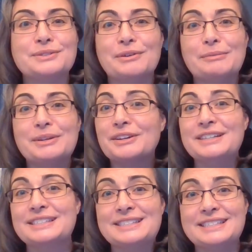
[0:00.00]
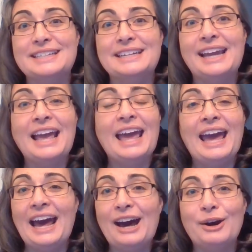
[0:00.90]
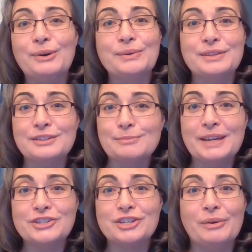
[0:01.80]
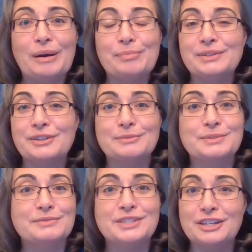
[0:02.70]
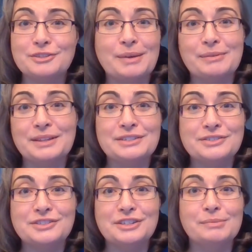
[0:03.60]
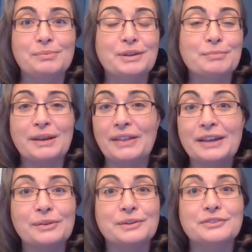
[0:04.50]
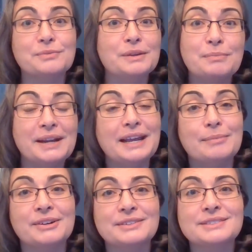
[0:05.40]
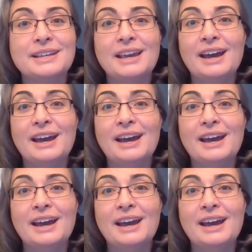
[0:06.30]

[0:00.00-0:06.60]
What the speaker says: So I'm curious to see how this may show up in terms of changing my relationship with my landlords, with my neighbors,